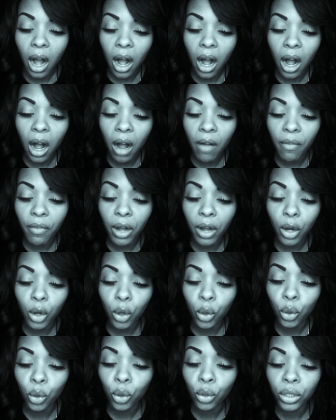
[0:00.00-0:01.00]
Of
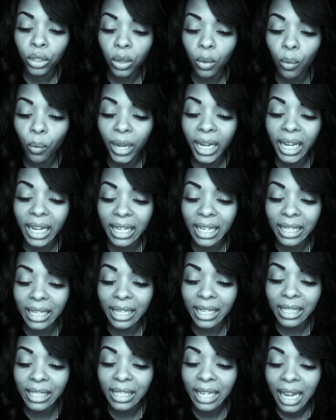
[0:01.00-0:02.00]
whose
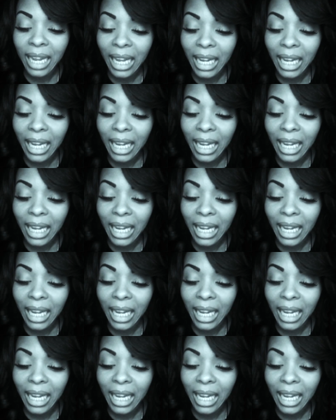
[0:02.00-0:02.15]
wickedness